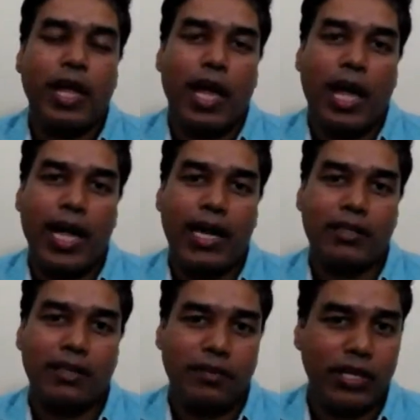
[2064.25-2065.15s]
Higher
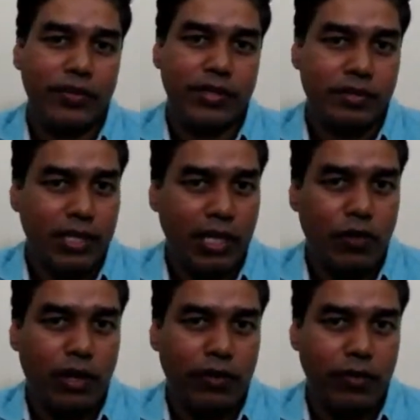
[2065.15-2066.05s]
the frequency,
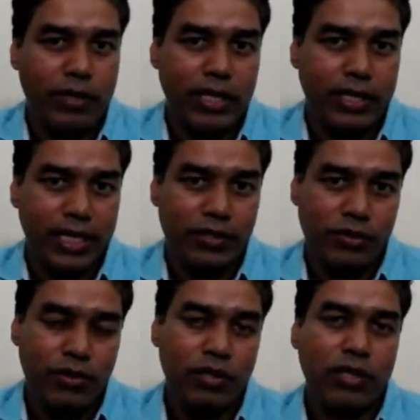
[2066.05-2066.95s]
lower will be the dead
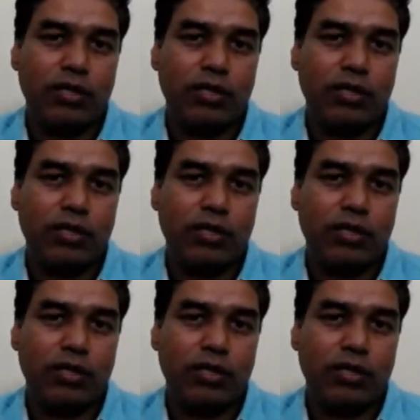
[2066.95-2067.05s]
zone.